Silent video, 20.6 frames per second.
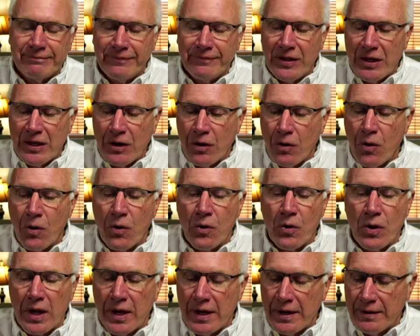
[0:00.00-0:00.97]

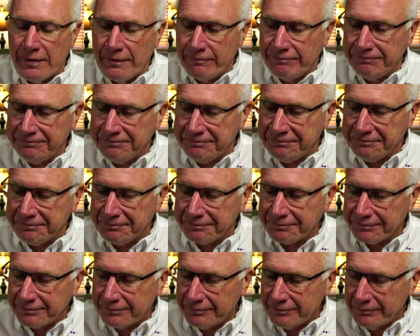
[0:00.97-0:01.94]
whole
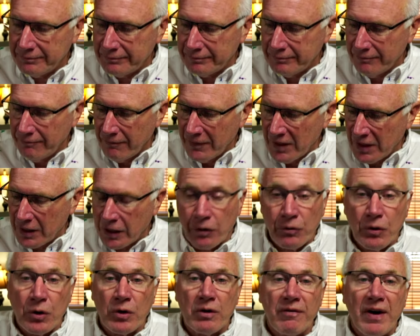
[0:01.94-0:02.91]

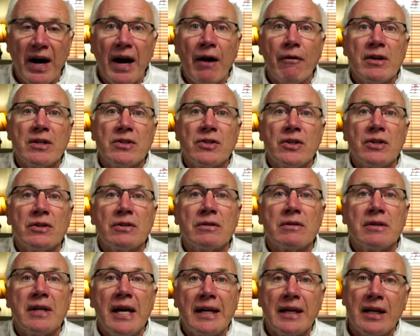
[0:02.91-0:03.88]
coronavirus is
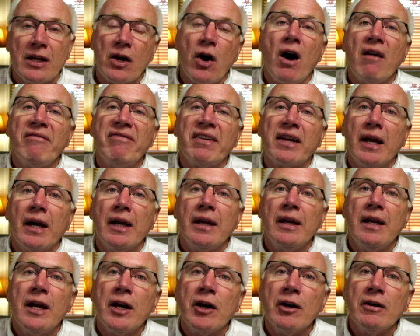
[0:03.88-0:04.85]
taking off again
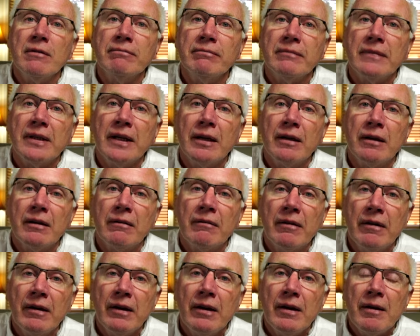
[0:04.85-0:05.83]
here in
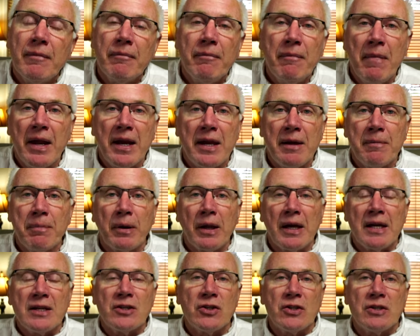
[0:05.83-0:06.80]
many
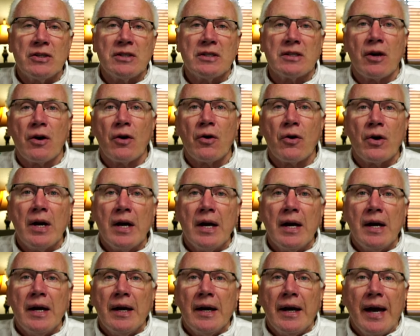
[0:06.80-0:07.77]
places. So,
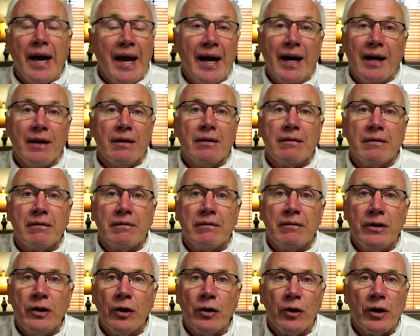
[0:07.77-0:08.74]
and
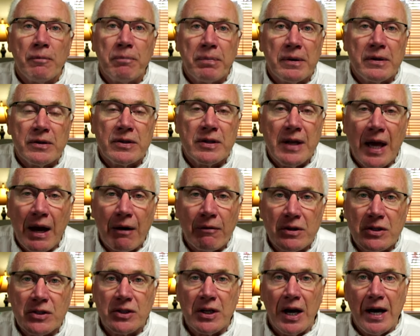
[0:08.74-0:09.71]
Europe is now
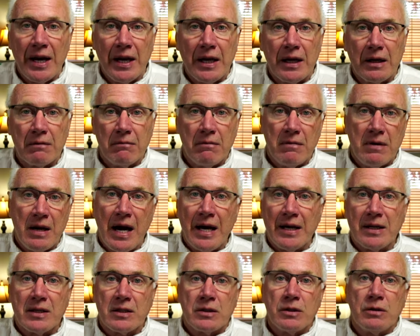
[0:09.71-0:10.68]
deciding not
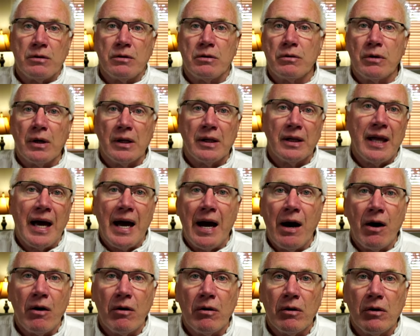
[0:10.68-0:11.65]
to
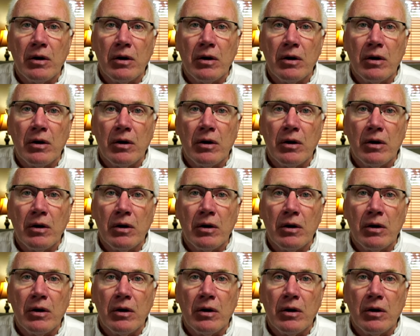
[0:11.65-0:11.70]
allow